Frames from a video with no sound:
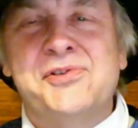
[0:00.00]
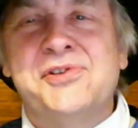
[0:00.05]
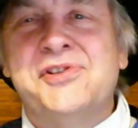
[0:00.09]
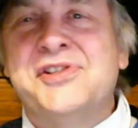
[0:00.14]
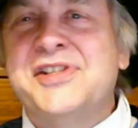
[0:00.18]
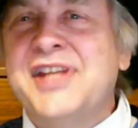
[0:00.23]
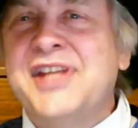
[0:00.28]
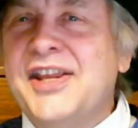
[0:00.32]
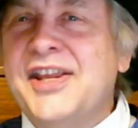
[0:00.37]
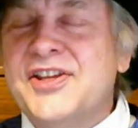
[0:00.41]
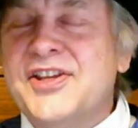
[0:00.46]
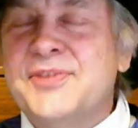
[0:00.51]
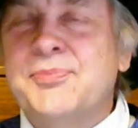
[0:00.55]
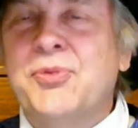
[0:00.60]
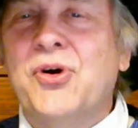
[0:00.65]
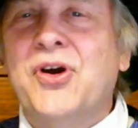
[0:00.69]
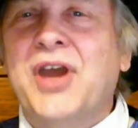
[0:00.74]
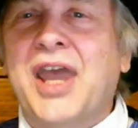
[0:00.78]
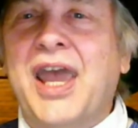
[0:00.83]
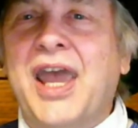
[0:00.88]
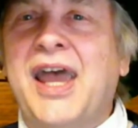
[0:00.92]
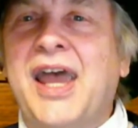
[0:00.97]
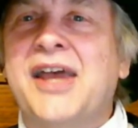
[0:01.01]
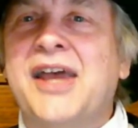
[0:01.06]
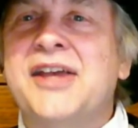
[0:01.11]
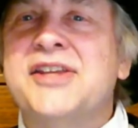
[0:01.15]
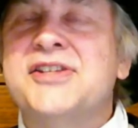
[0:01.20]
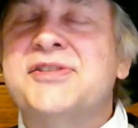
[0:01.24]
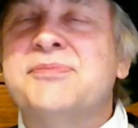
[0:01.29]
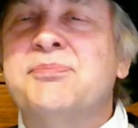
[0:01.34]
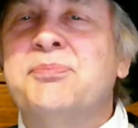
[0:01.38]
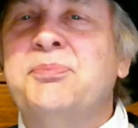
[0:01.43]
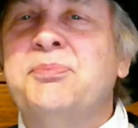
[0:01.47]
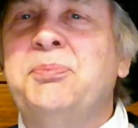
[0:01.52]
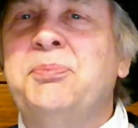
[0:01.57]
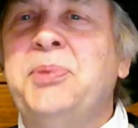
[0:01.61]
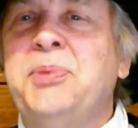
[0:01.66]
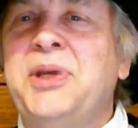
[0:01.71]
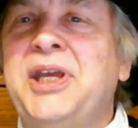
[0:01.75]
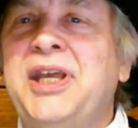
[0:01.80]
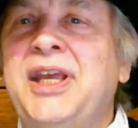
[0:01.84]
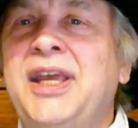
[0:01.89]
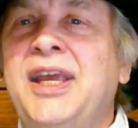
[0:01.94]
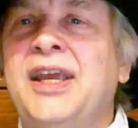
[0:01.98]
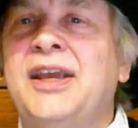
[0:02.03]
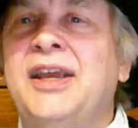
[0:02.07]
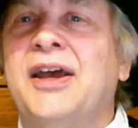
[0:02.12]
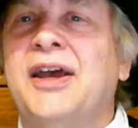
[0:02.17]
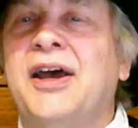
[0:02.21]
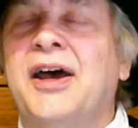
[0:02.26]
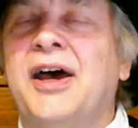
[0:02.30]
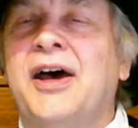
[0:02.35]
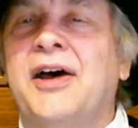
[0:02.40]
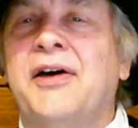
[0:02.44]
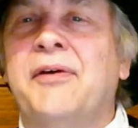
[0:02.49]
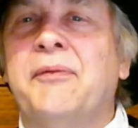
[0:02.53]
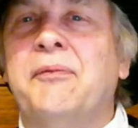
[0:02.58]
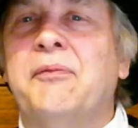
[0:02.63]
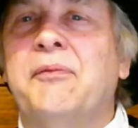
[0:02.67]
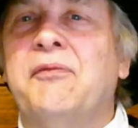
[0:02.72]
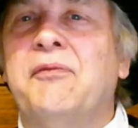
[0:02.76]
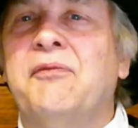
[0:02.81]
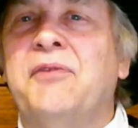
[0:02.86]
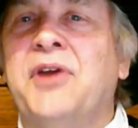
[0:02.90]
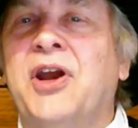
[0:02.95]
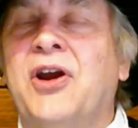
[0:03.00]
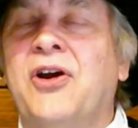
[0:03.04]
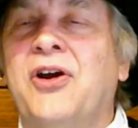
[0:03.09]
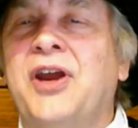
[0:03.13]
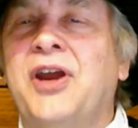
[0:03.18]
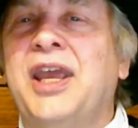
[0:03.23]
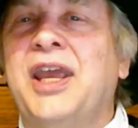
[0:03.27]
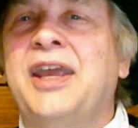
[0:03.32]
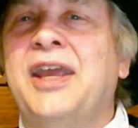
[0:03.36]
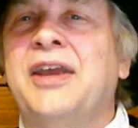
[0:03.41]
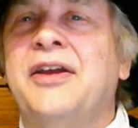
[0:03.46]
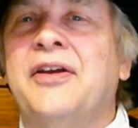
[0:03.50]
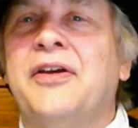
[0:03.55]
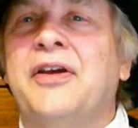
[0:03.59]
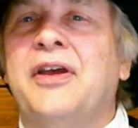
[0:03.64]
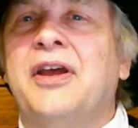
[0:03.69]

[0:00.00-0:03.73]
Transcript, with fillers: See this book as being uh, very